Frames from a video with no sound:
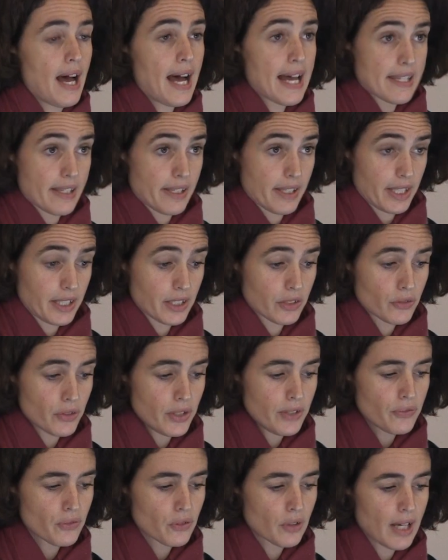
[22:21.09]
As
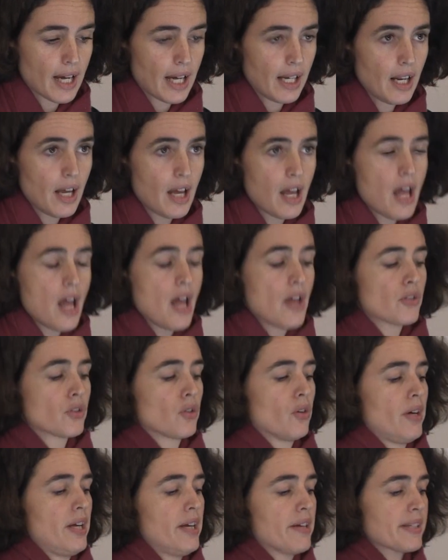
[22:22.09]
centrifugal,
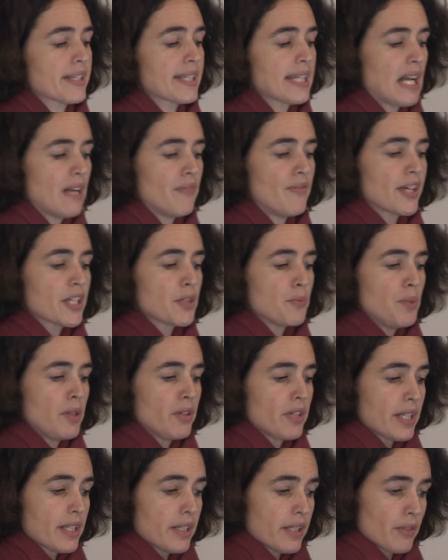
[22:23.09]
so her
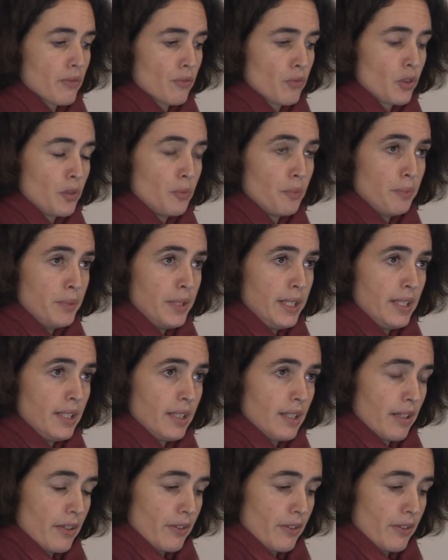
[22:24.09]
self-experience would be